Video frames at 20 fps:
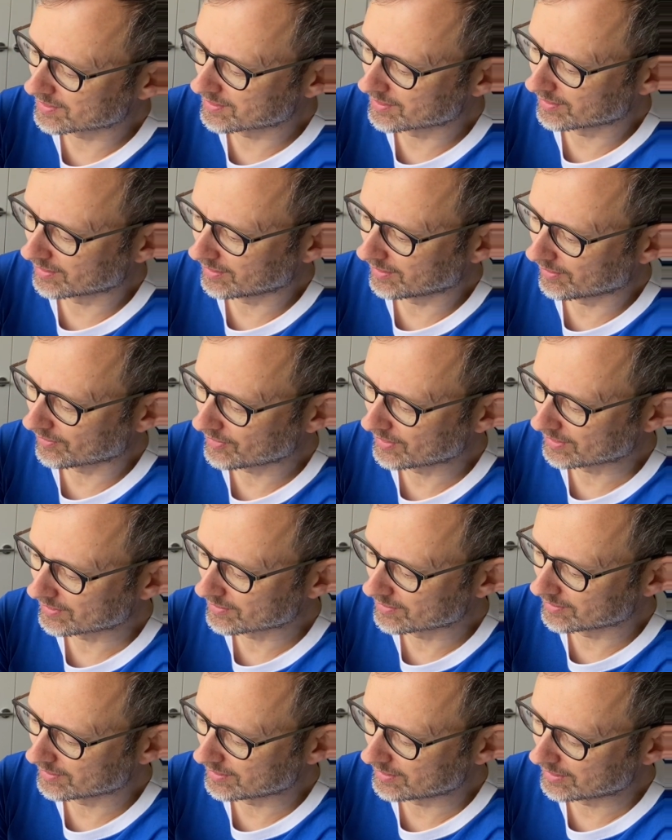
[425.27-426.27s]
I think
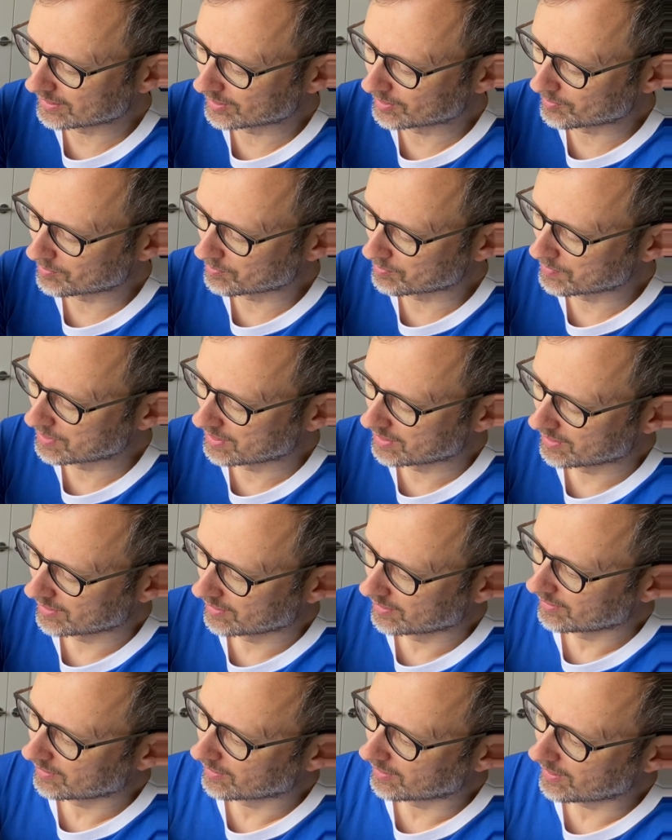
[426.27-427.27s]
the
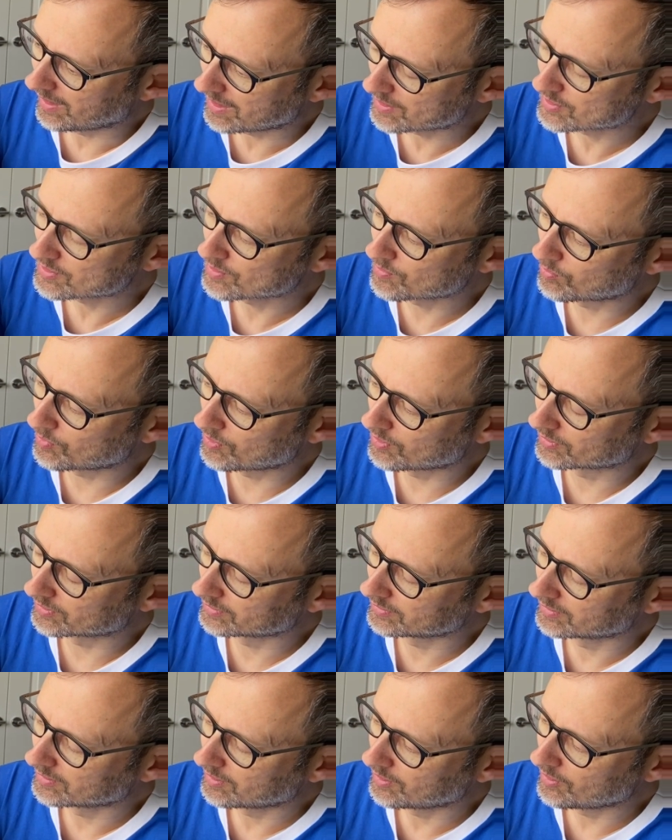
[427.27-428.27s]
last one
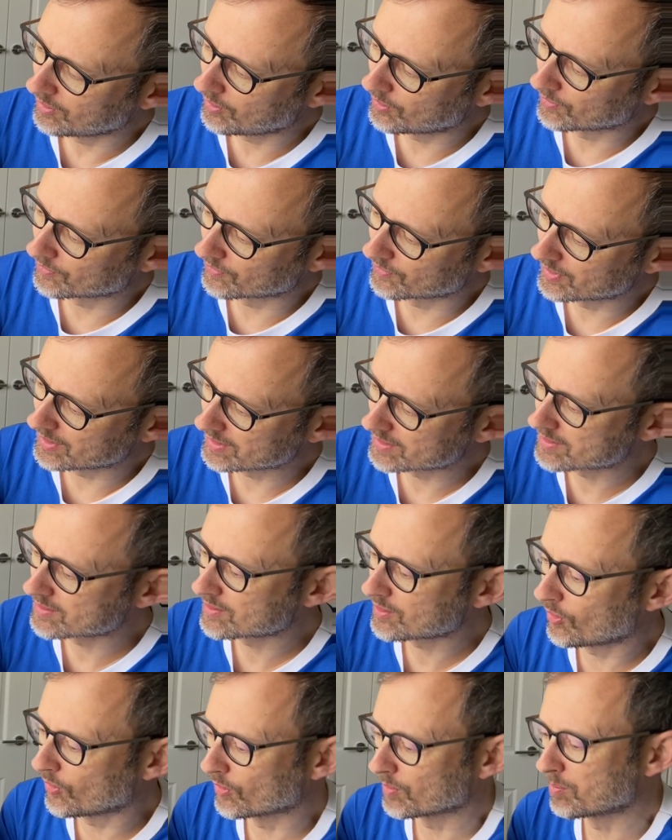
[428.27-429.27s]
on this
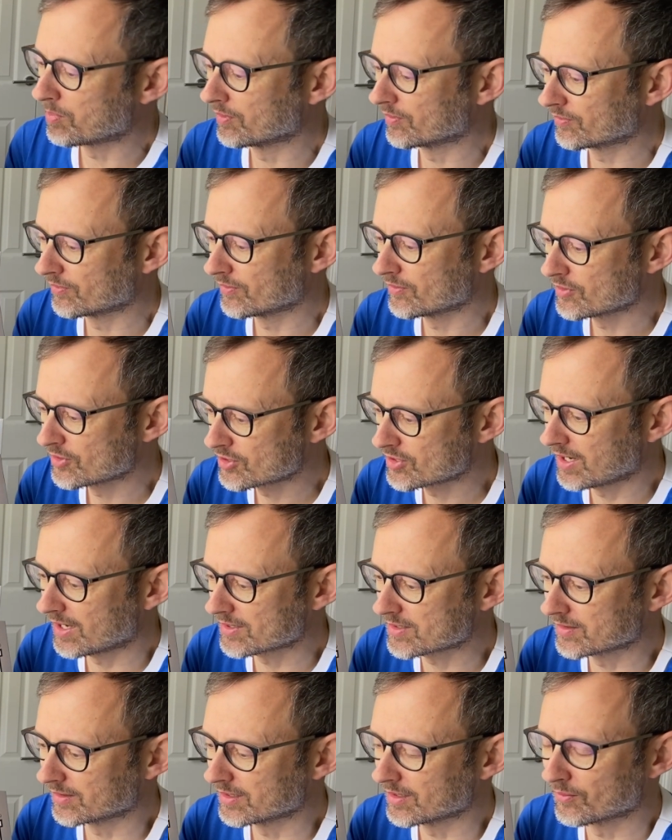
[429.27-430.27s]
type of
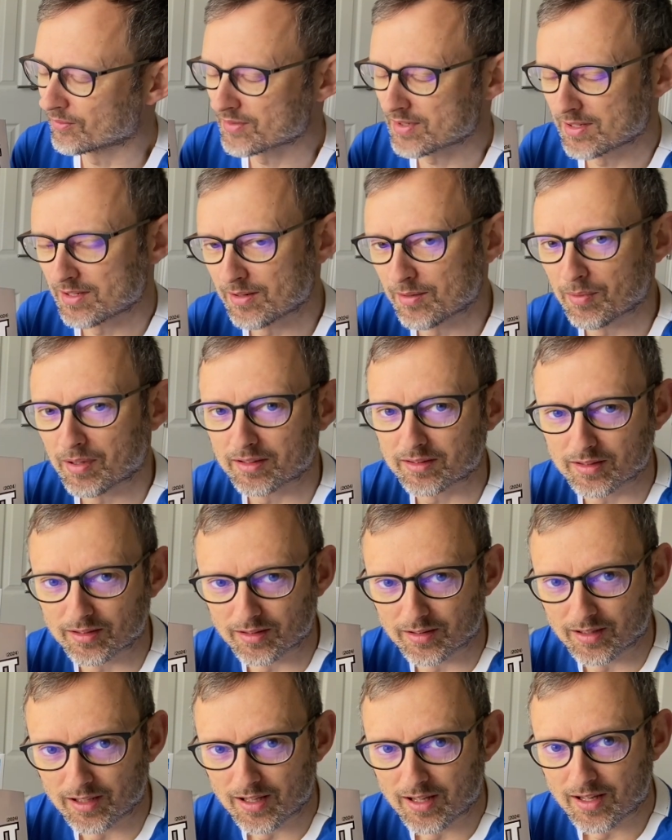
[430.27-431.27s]
chassis. Obviously you had
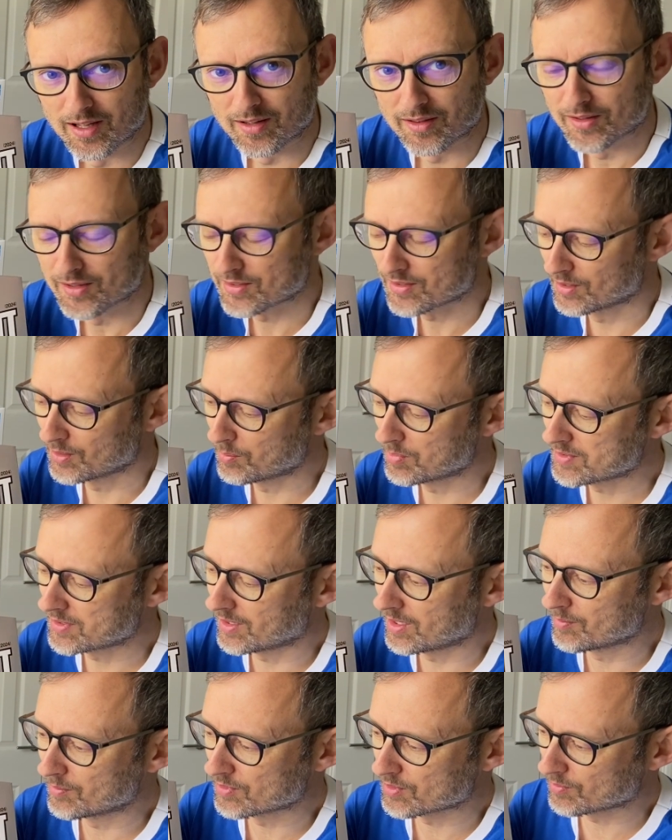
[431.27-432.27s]
the Super
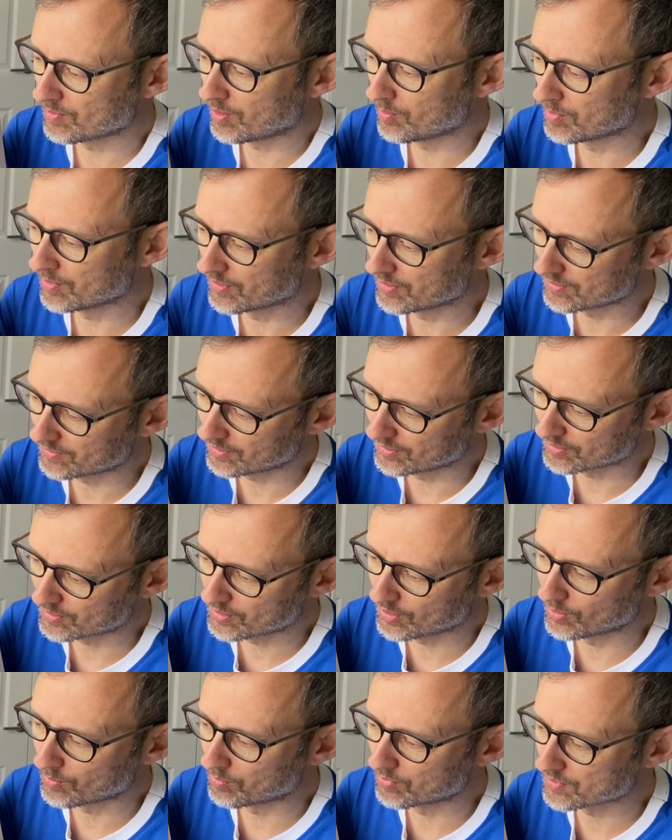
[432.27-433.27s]
Sabre as well, but the
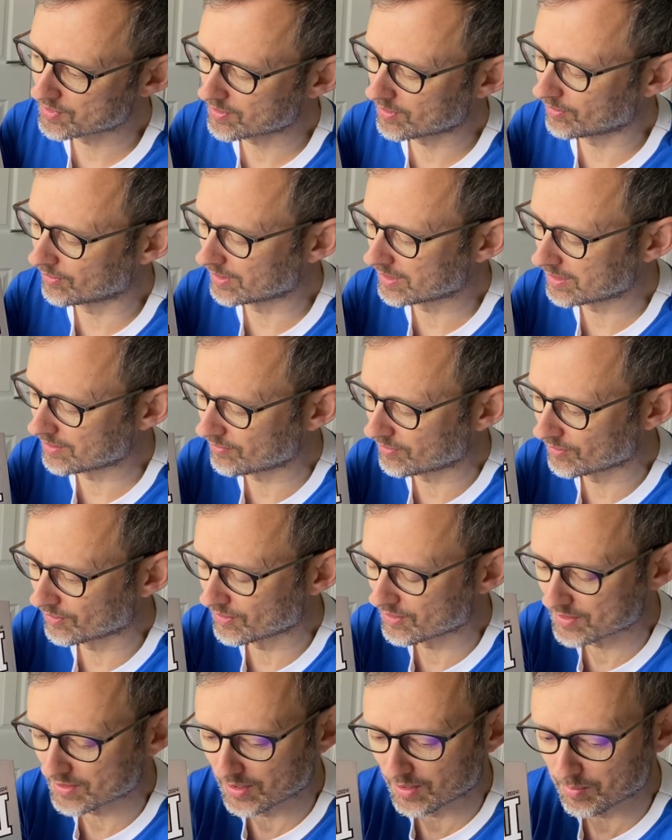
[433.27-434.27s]
tub was slightly different on
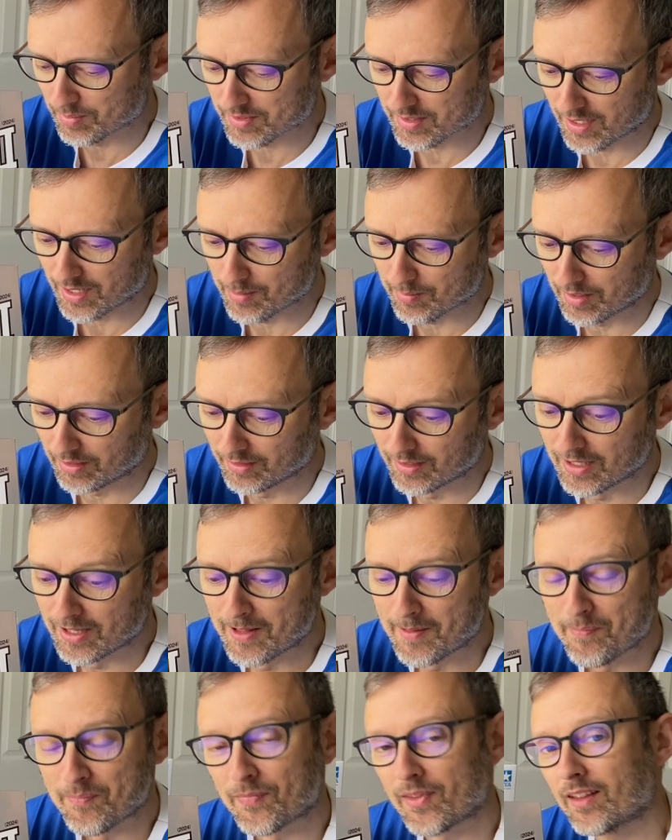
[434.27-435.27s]
the Super Sabre.
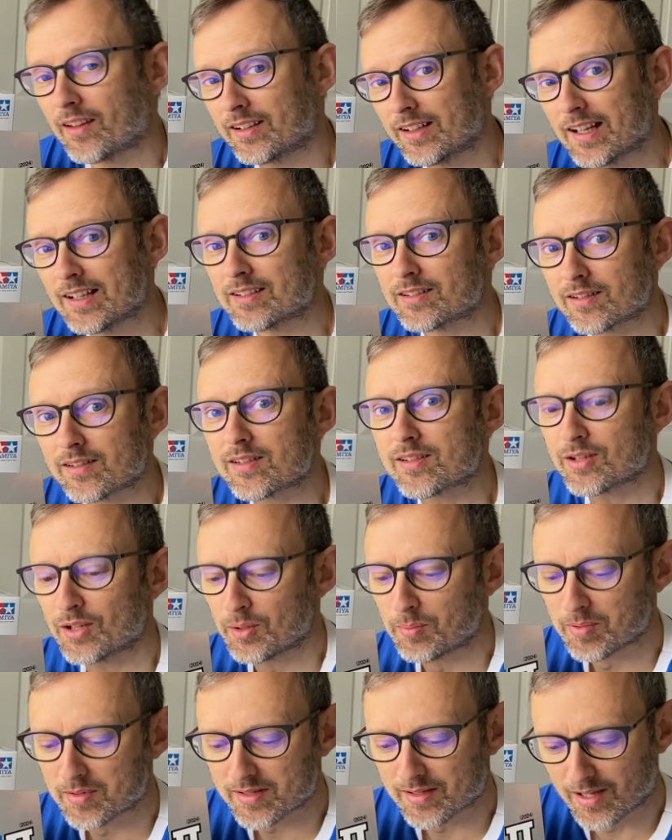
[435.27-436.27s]
Again,
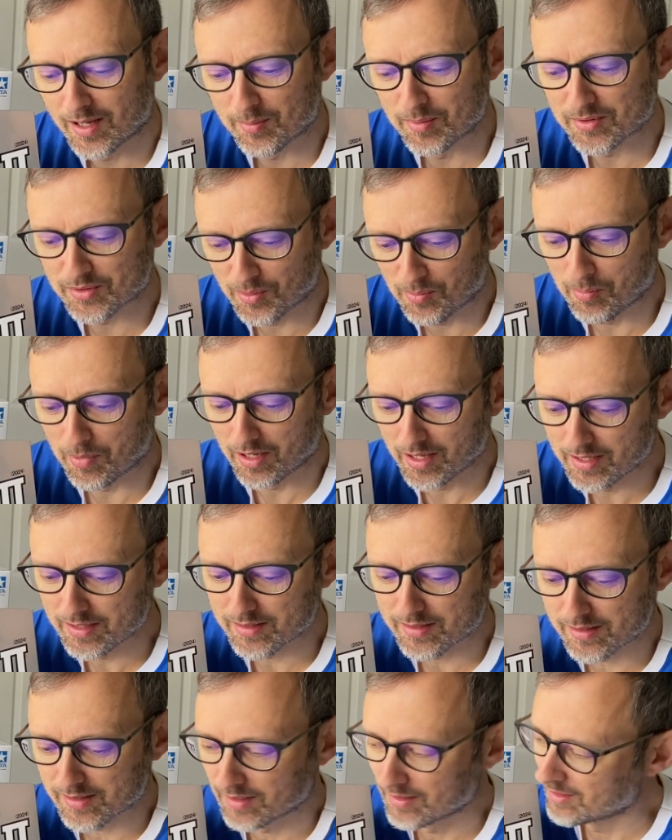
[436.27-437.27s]
Super Sabre's on the
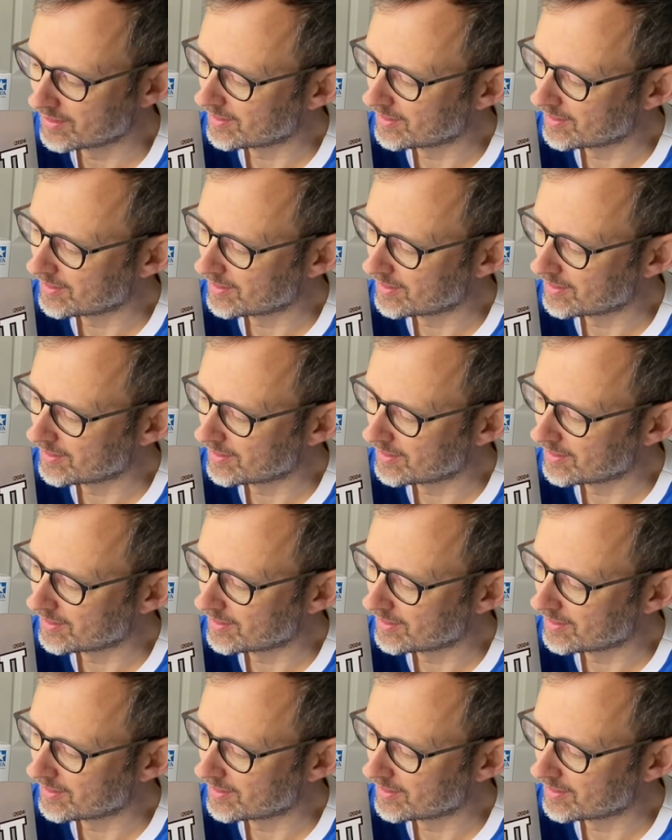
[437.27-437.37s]
list.